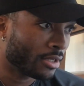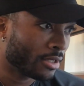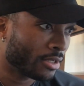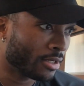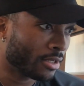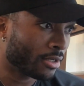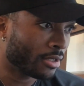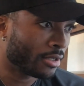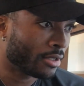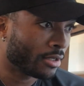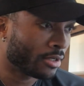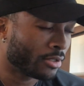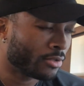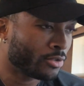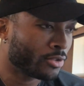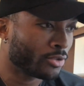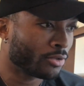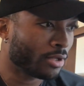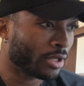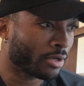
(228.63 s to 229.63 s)
You
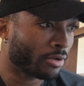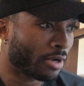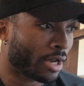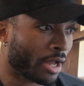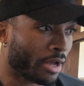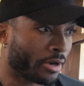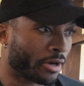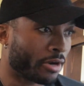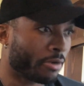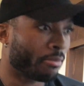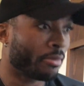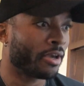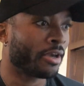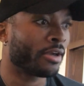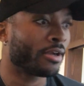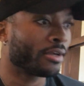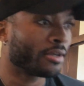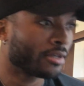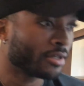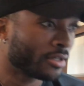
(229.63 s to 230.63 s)
too little down there,
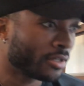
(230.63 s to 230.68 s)
man.